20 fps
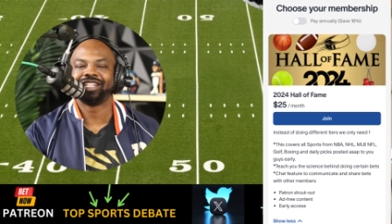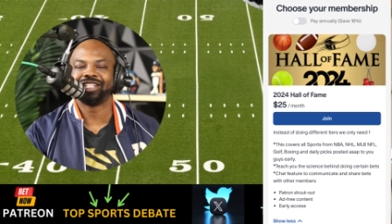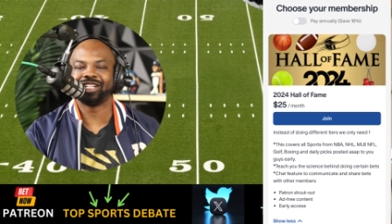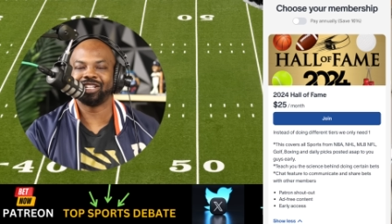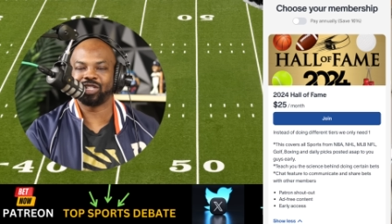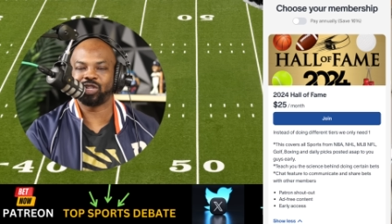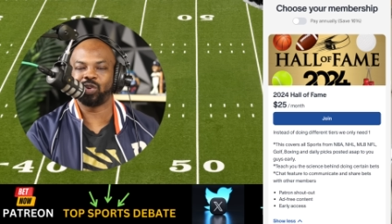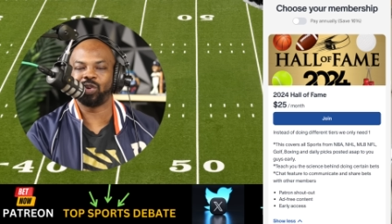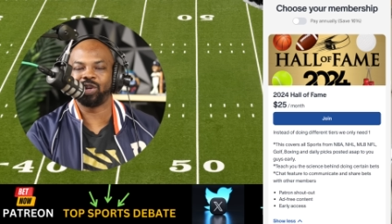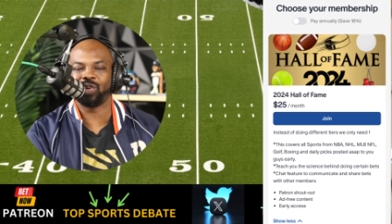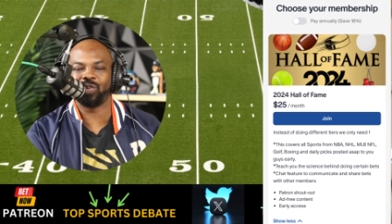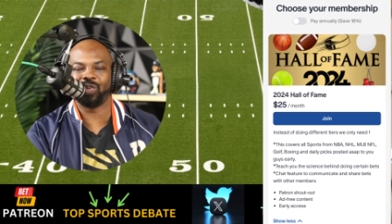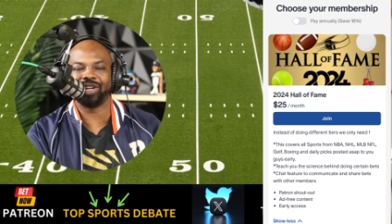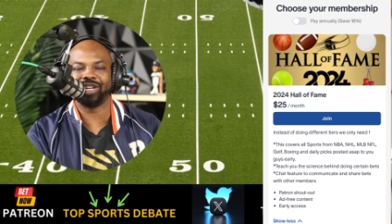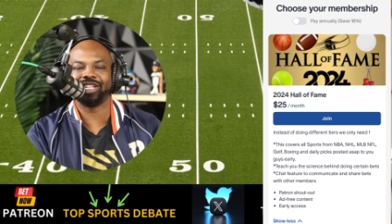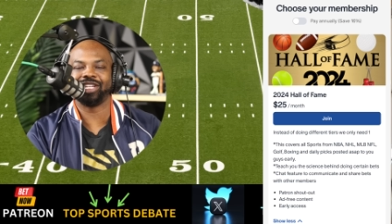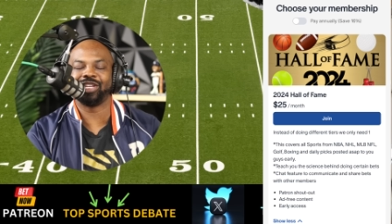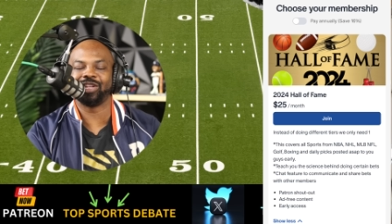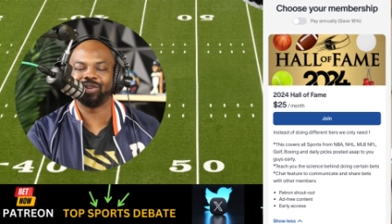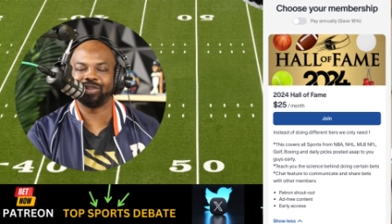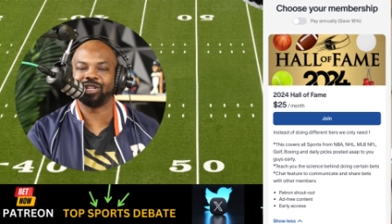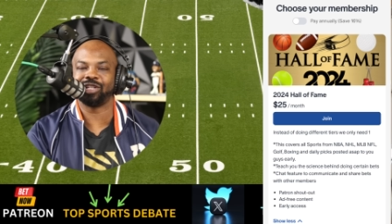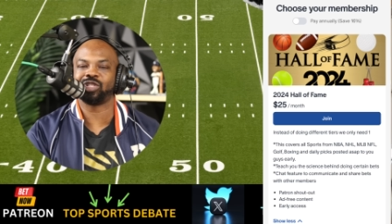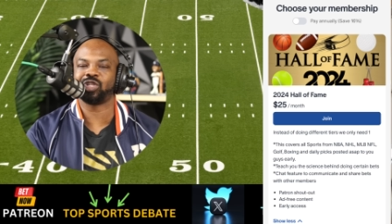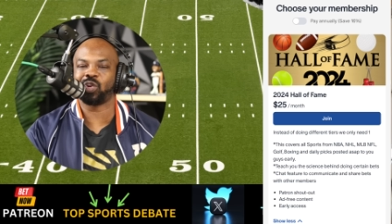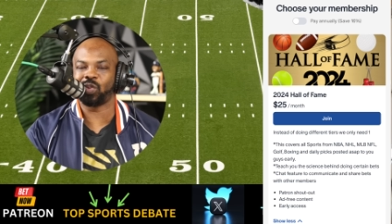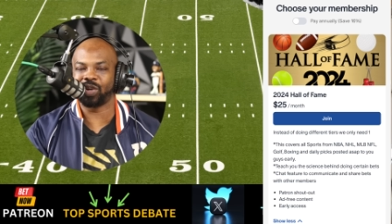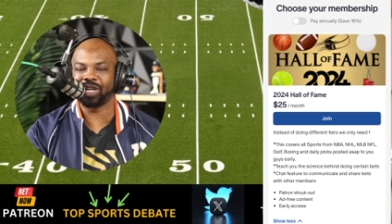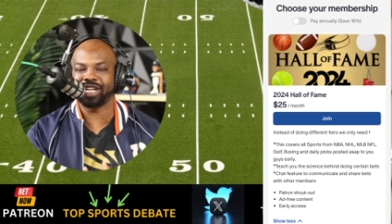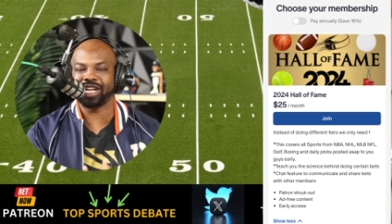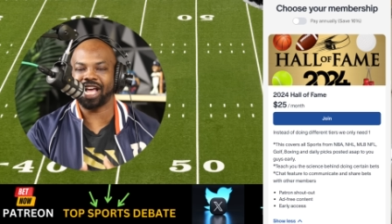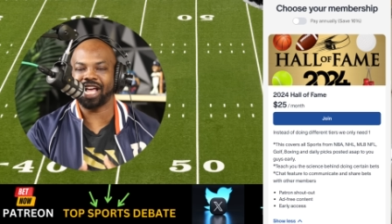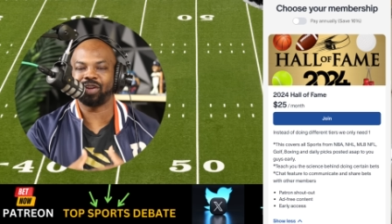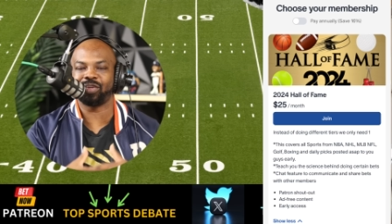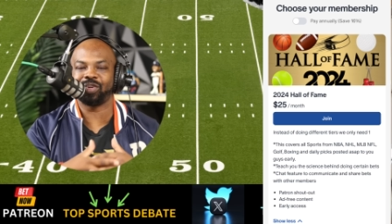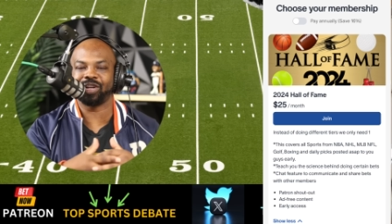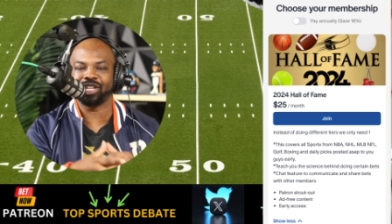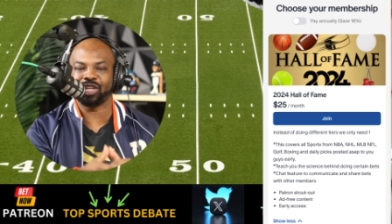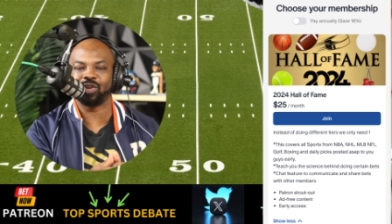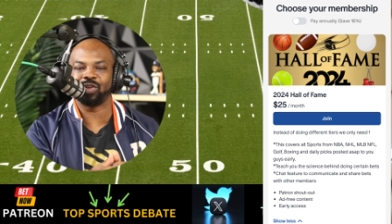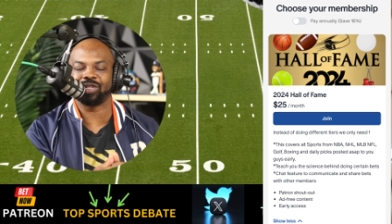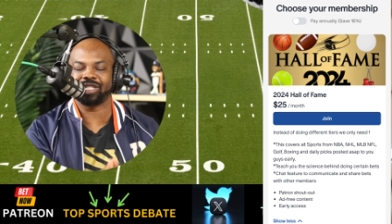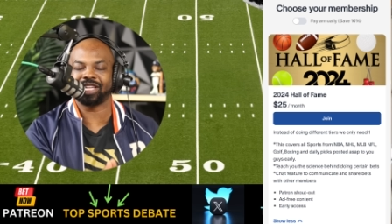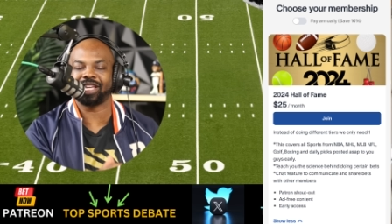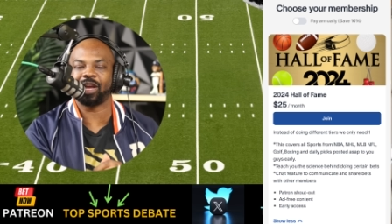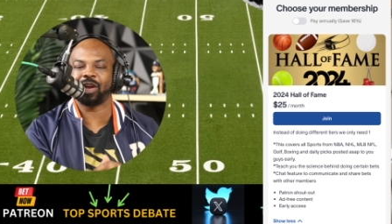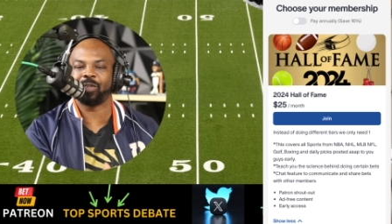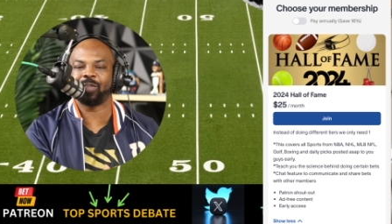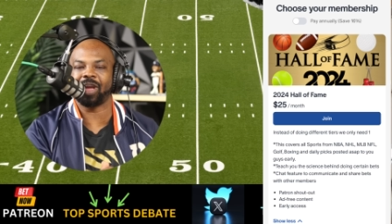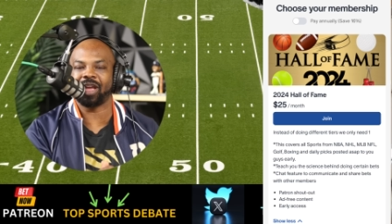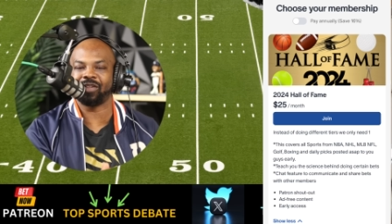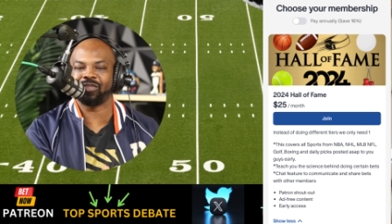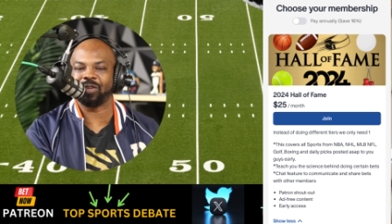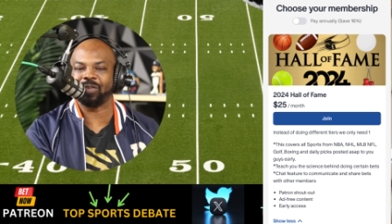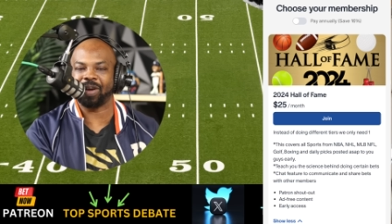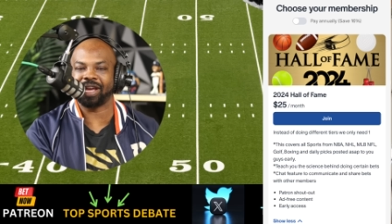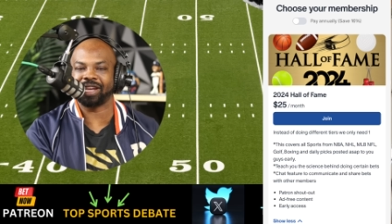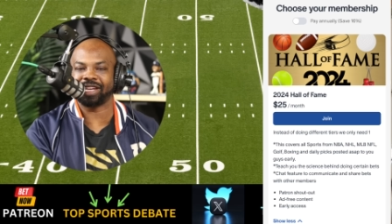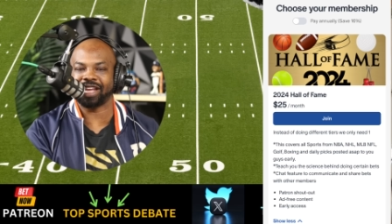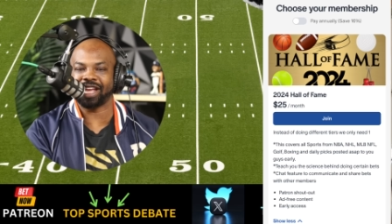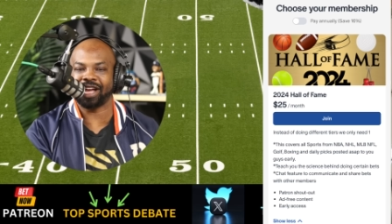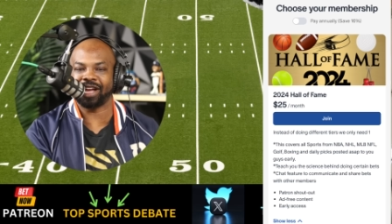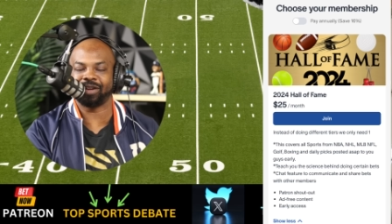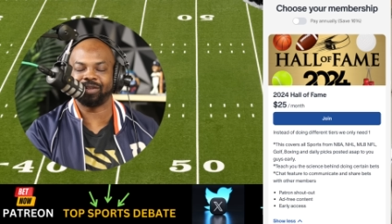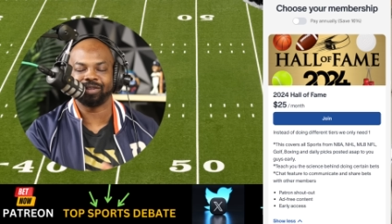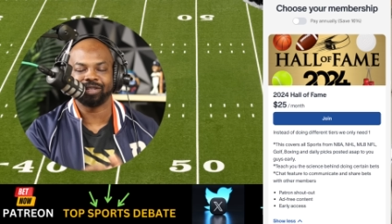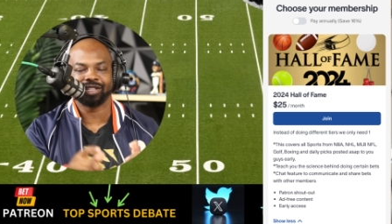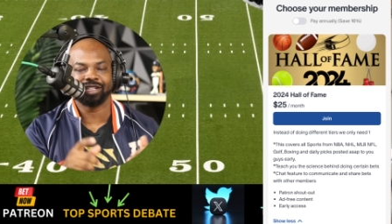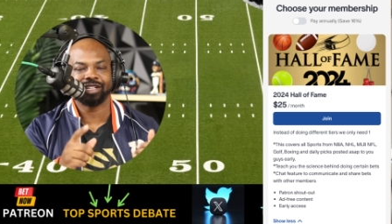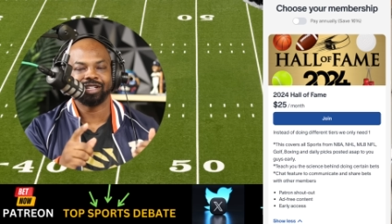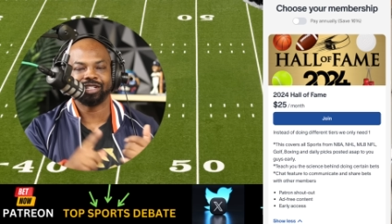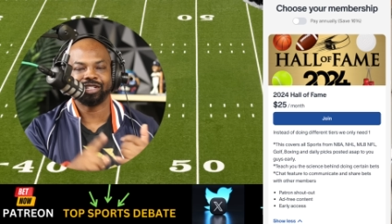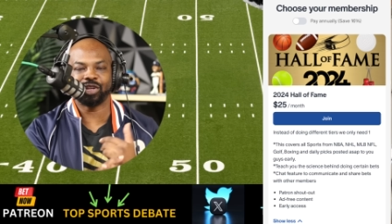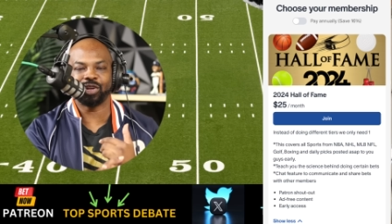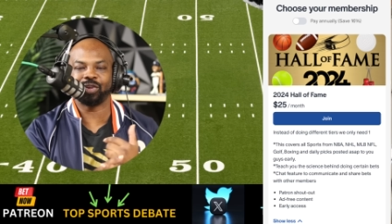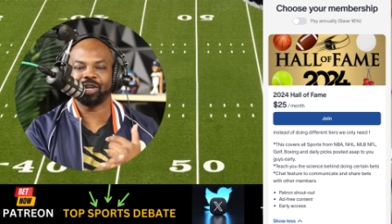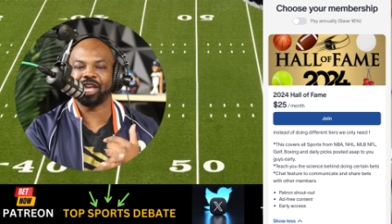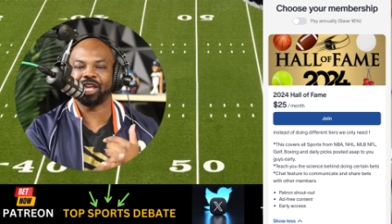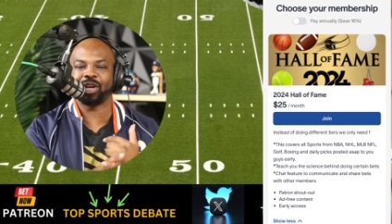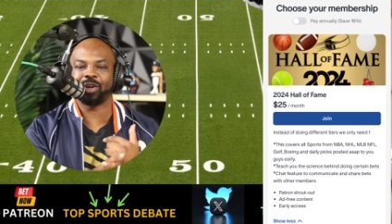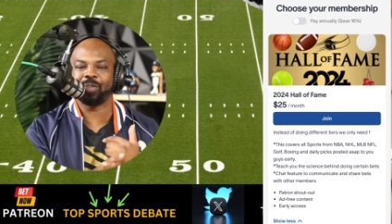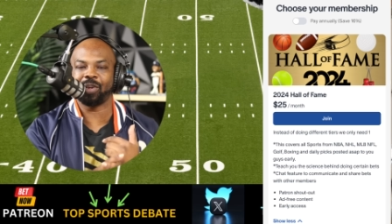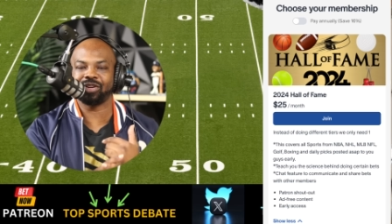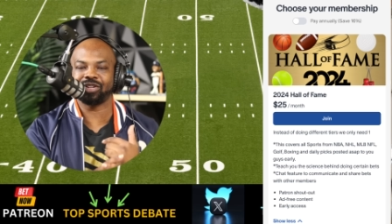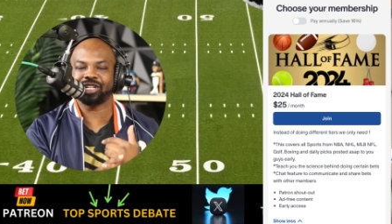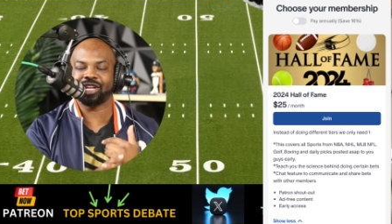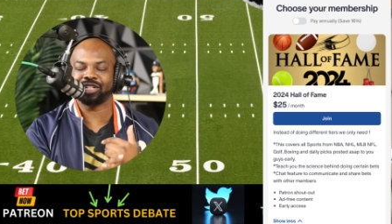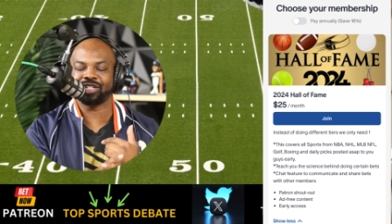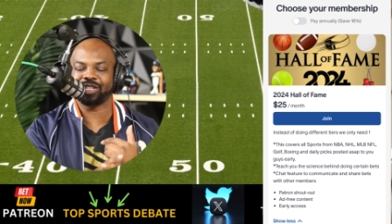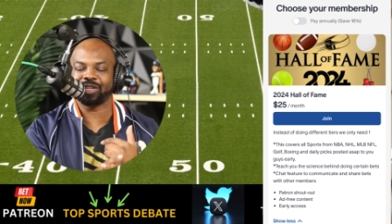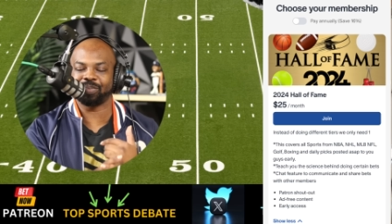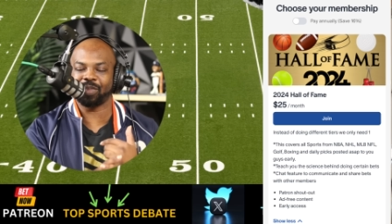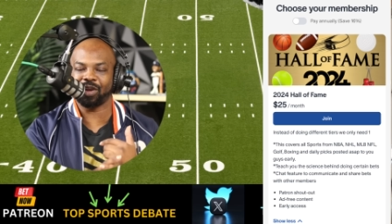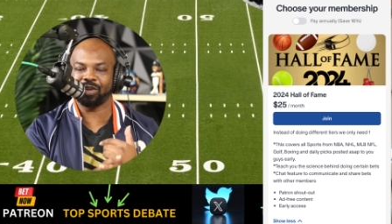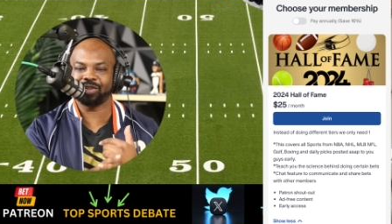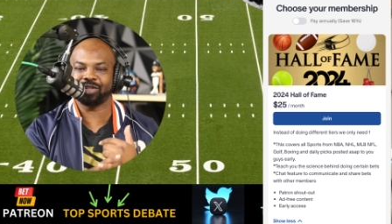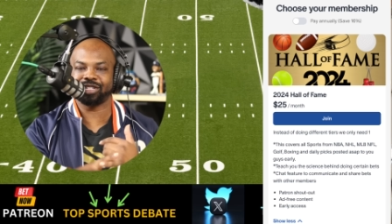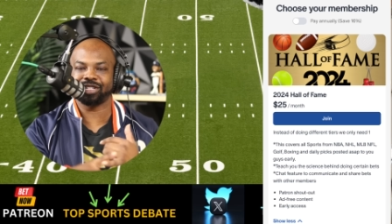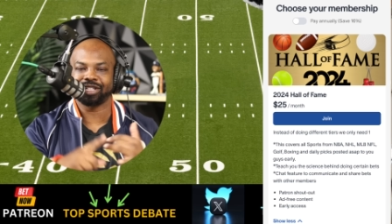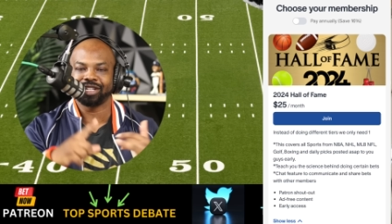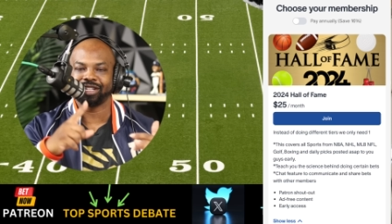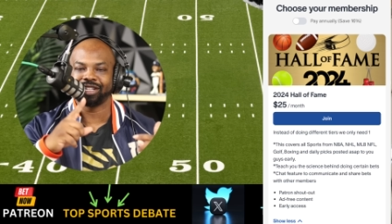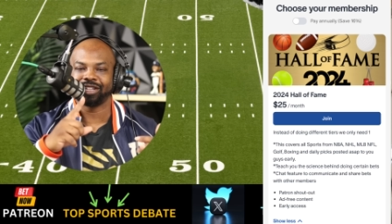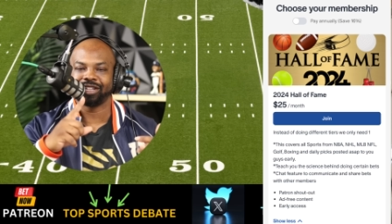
the 21 you the $20 one usually help everybody out. Don't get no merch, get some merch.